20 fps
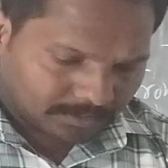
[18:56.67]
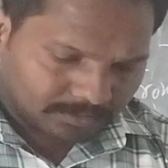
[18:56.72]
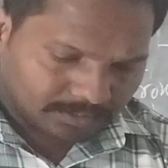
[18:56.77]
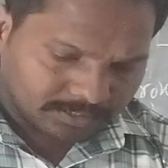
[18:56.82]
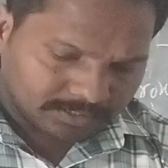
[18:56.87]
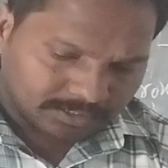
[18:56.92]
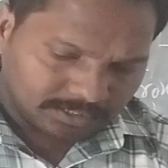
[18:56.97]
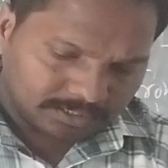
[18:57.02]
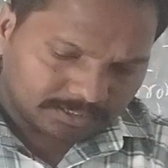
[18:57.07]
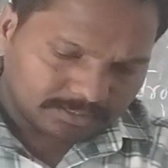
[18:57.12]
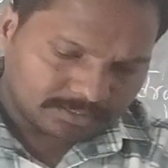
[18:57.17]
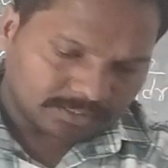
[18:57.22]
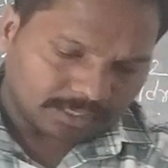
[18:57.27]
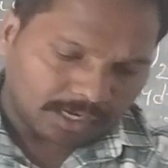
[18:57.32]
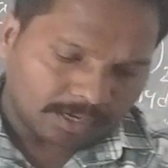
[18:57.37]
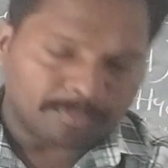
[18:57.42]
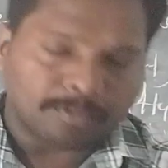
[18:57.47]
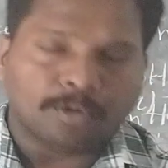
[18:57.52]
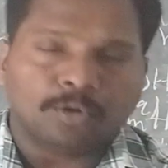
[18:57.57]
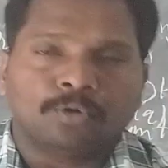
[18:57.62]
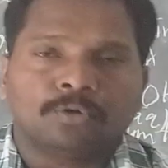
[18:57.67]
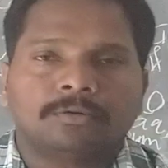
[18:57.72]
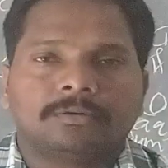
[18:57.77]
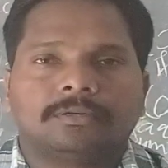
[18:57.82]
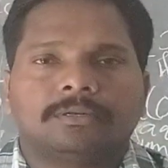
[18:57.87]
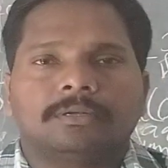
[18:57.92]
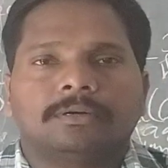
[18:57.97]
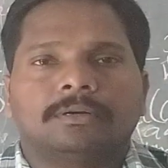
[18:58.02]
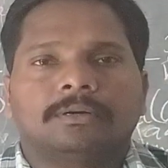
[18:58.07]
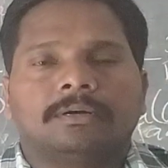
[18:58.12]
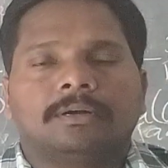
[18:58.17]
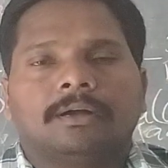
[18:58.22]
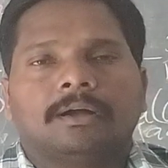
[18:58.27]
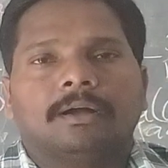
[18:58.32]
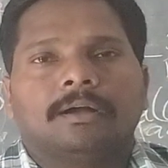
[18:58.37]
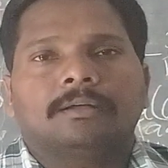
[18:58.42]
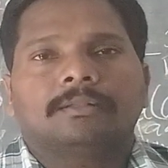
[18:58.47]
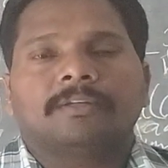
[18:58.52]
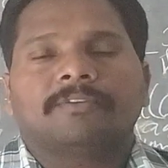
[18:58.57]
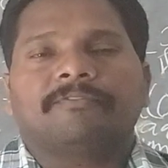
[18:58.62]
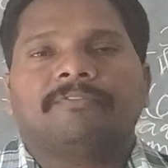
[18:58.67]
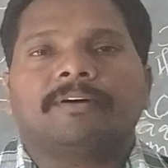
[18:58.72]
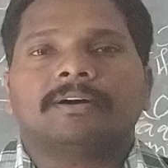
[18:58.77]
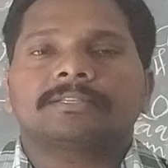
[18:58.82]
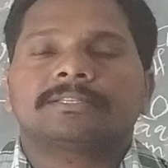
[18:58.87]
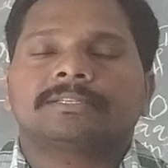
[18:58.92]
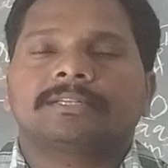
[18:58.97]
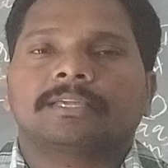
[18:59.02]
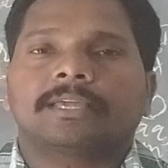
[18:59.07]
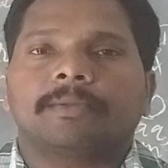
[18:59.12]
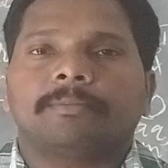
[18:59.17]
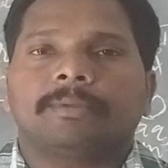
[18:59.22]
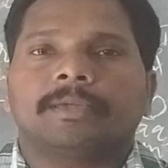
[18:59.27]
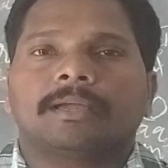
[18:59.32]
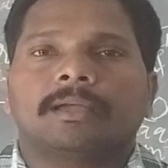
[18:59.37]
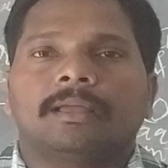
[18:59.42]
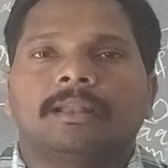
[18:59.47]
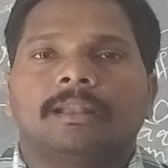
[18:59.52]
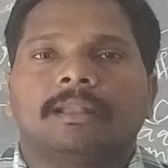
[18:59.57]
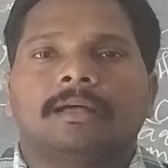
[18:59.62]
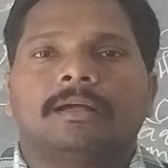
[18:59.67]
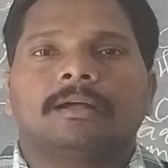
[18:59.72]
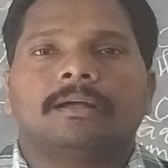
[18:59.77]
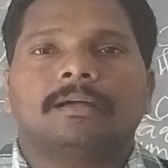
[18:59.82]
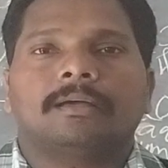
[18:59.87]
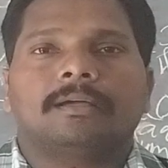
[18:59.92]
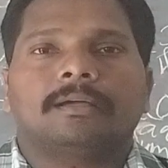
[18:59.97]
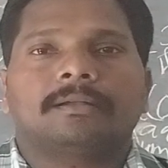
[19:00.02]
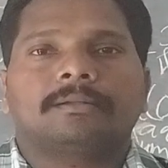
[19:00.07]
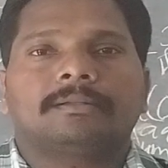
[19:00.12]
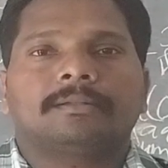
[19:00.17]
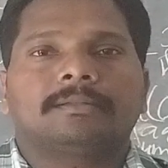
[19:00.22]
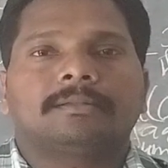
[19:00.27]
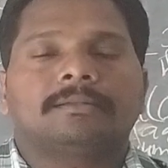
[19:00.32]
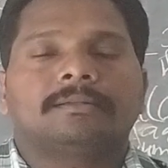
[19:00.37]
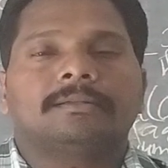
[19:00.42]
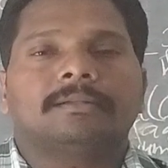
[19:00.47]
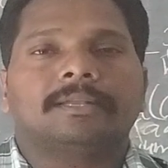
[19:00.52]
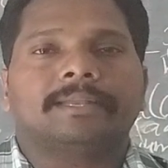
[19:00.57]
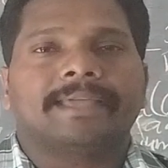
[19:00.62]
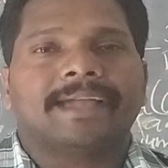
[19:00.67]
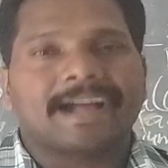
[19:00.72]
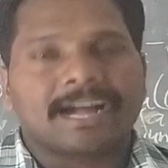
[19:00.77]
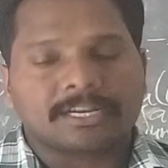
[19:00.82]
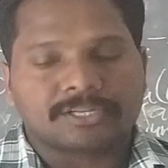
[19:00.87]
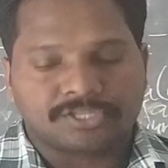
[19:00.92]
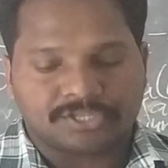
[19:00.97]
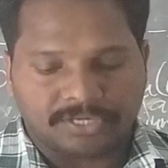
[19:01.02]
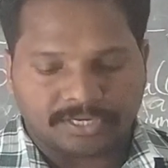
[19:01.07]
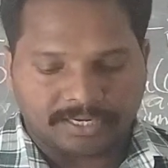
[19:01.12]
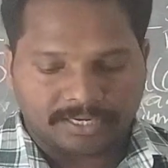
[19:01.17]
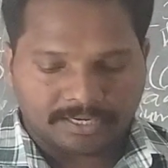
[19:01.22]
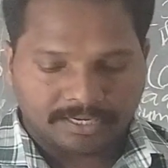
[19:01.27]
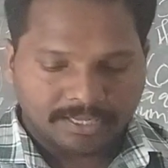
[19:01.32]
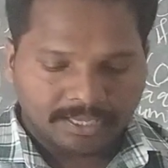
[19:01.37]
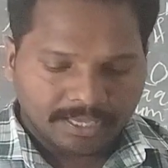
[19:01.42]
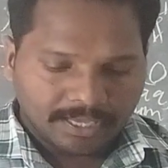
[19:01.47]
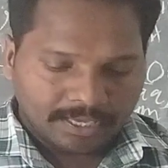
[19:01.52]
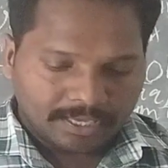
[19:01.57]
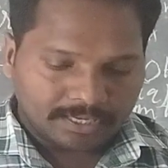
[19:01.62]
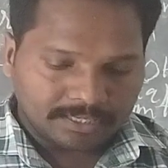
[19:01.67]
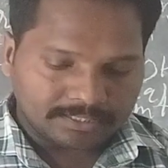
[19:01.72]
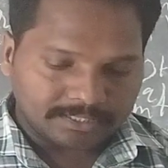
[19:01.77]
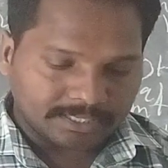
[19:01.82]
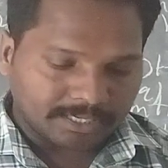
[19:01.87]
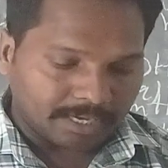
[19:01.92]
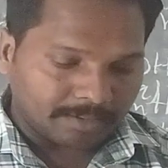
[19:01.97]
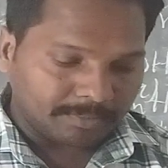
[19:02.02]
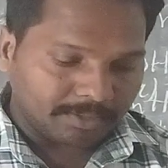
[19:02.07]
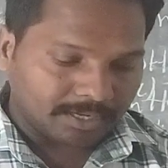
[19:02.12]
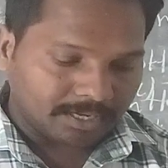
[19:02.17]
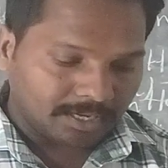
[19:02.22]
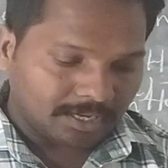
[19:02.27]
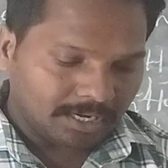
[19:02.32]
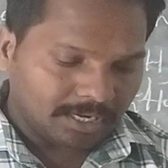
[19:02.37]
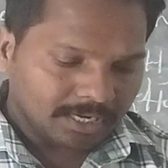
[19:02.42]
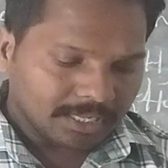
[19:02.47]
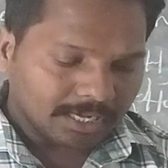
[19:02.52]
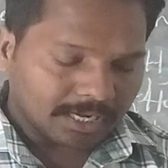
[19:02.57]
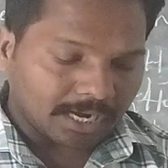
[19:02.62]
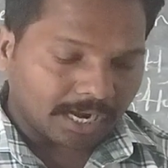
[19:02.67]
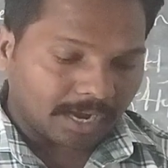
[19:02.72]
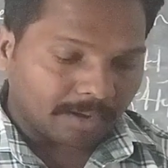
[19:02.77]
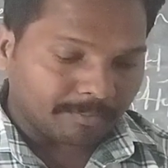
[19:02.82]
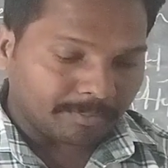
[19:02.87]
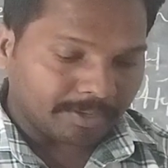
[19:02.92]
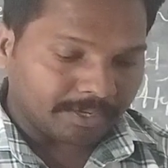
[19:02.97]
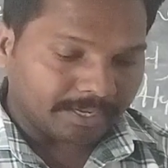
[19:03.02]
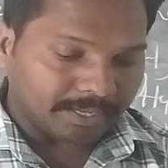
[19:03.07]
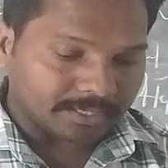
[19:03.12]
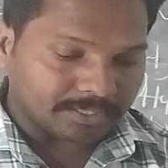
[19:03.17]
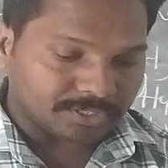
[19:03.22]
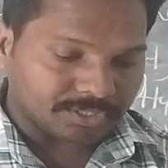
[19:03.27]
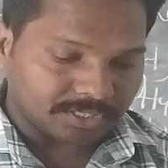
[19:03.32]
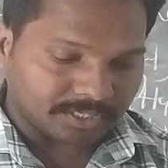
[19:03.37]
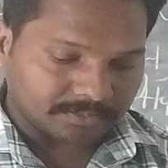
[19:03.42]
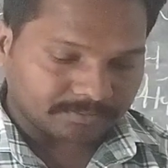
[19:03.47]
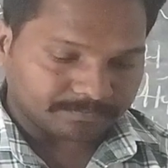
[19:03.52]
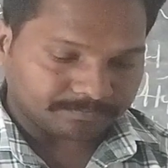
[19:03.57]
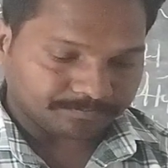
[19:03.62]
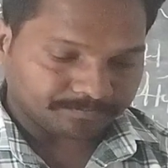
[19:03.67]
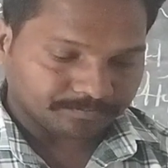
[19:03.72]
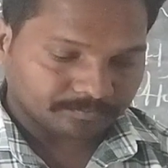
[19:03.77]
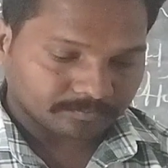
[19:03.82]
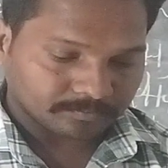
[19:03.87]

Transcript: this is about the first chemical reaction is a chemical combination.